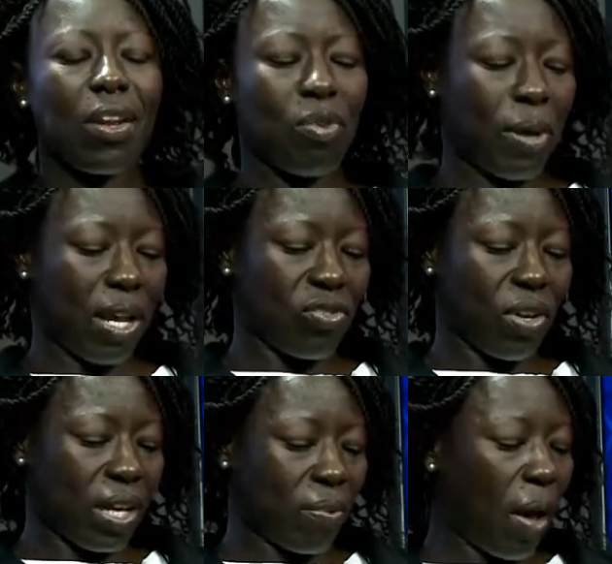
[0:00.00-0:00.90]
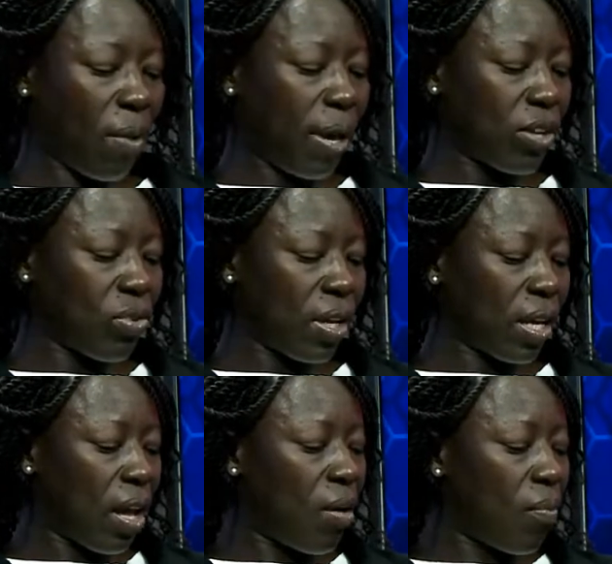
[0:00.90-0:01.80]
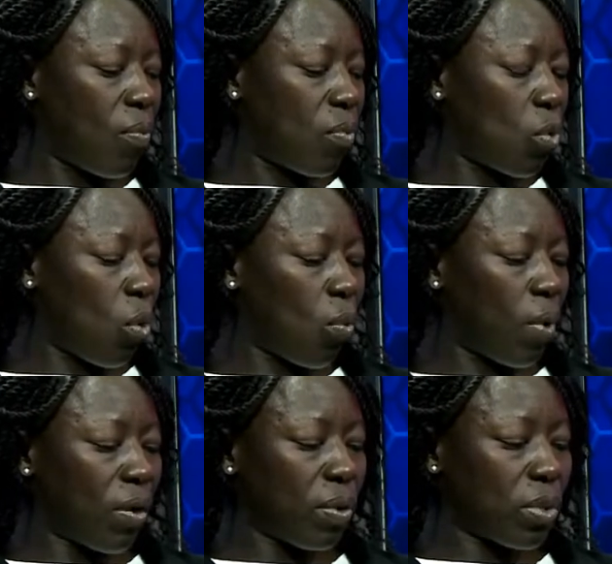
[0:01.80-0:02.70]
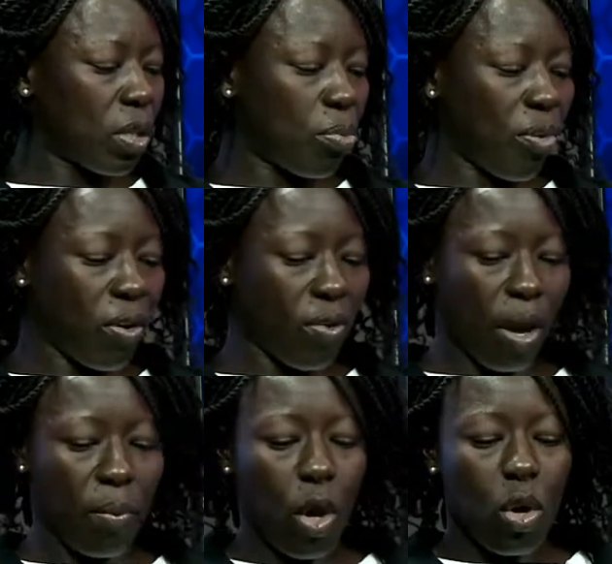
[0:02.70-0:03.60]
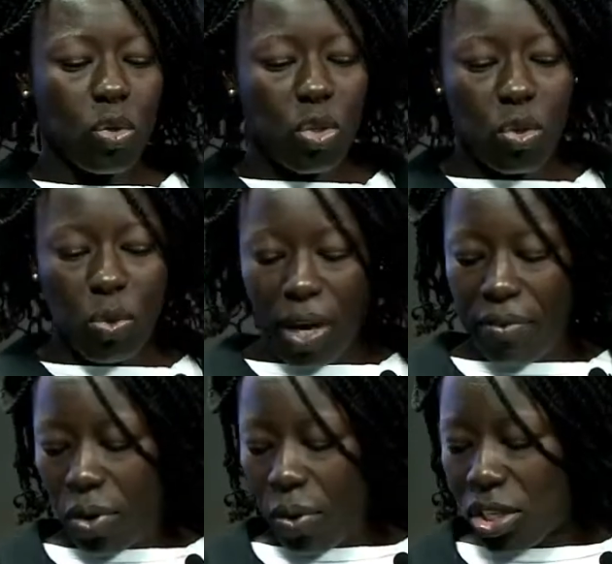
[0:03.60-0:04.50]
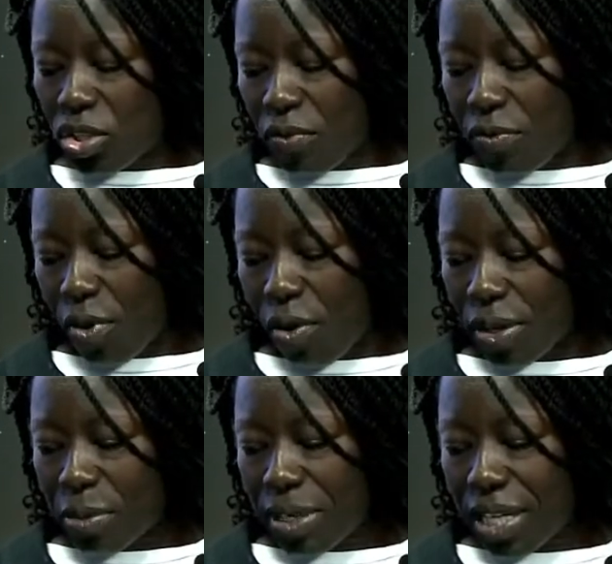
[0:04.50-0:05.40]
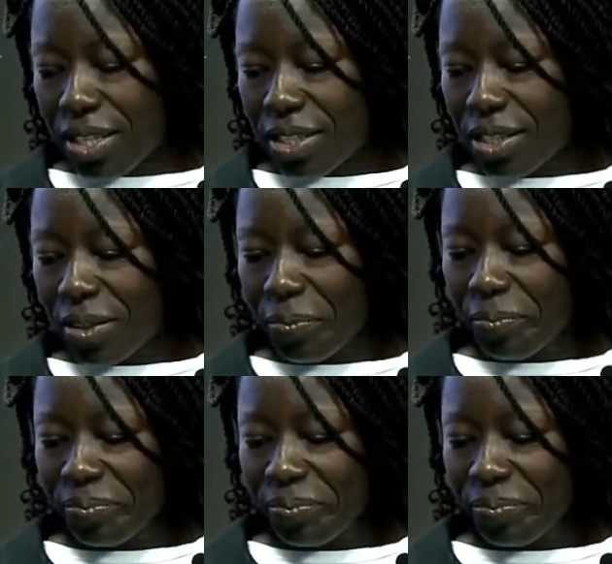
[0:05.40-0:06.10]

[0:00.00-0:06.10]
Hello, Patrick. Hi, Patrick. You're welcome to the program. Do you have a question for us, please?